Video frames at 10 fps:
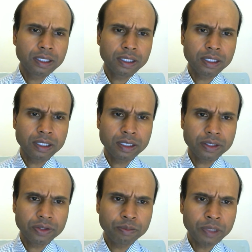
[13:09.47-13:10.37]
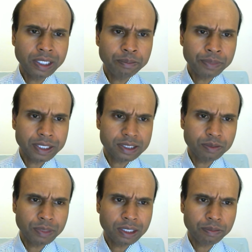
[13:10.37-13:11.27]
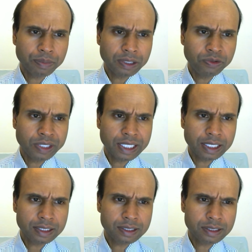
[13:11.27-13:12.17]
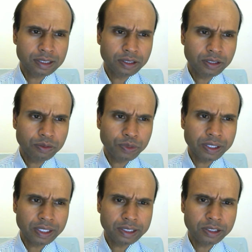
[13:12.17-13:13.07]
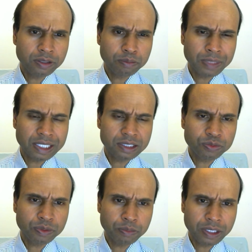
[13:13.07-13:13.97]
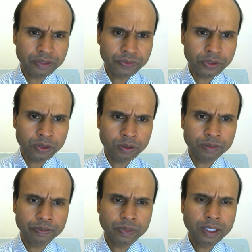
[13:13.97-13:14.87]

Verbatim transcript: Uh, the mind picks them up and reacts when they don't match with my view.